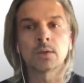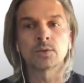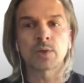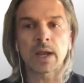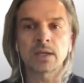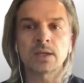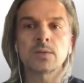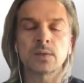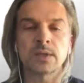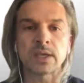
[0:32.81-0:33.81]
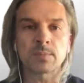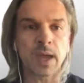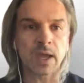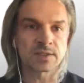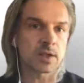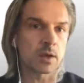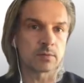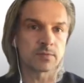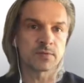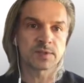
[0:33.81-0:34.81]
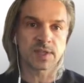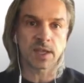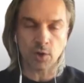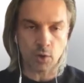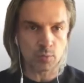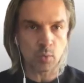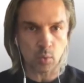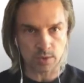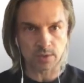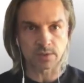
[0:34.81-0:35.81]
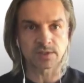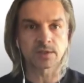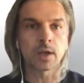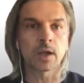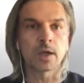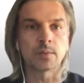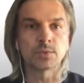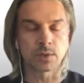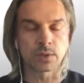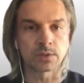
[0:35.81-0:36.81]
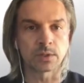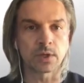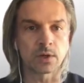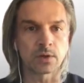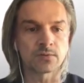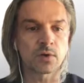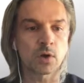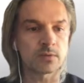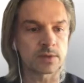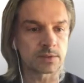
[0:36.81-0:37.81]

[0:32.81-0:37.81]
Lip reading: tracking the impacts of stay-at-home orders during the era of COVID.